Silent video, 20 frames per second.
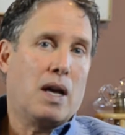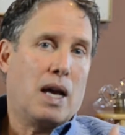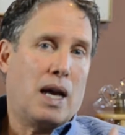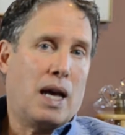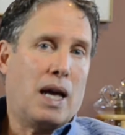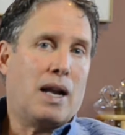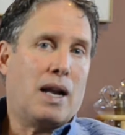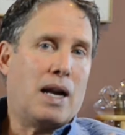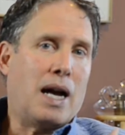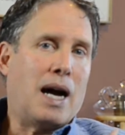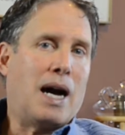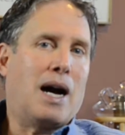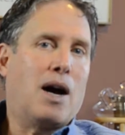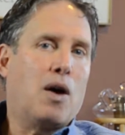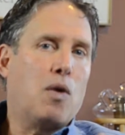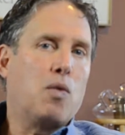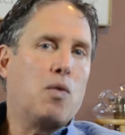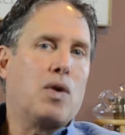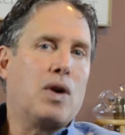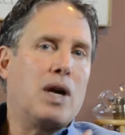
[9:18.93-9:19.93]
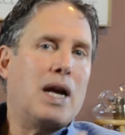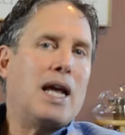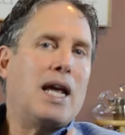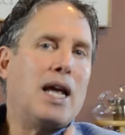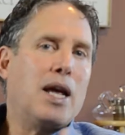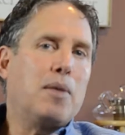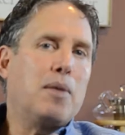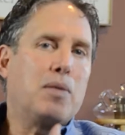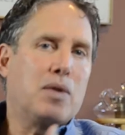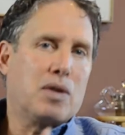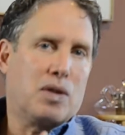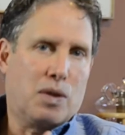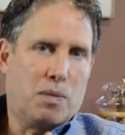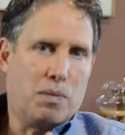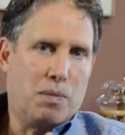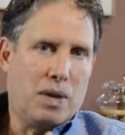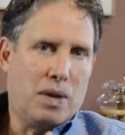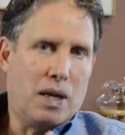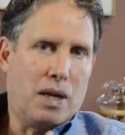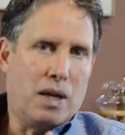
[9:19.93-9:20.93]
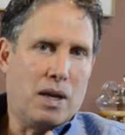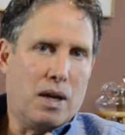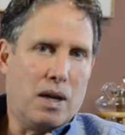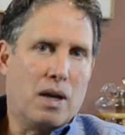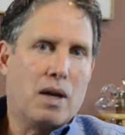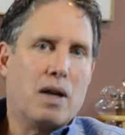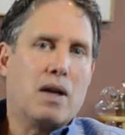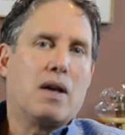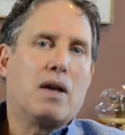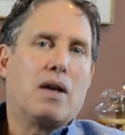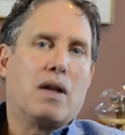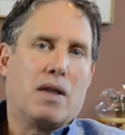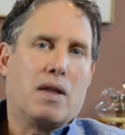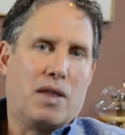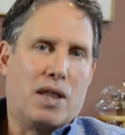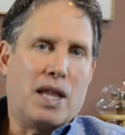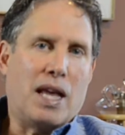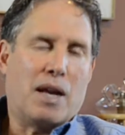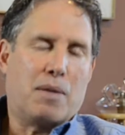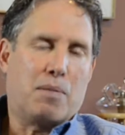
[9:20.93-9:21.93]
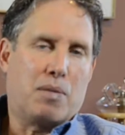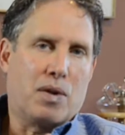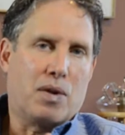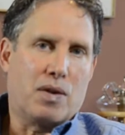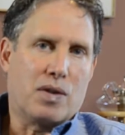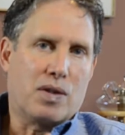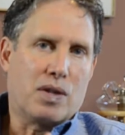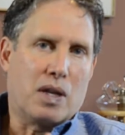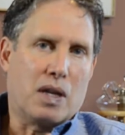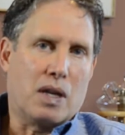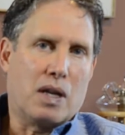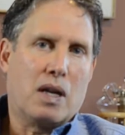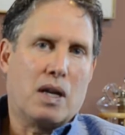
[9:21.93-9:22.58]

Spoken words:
and how we're able to be that person.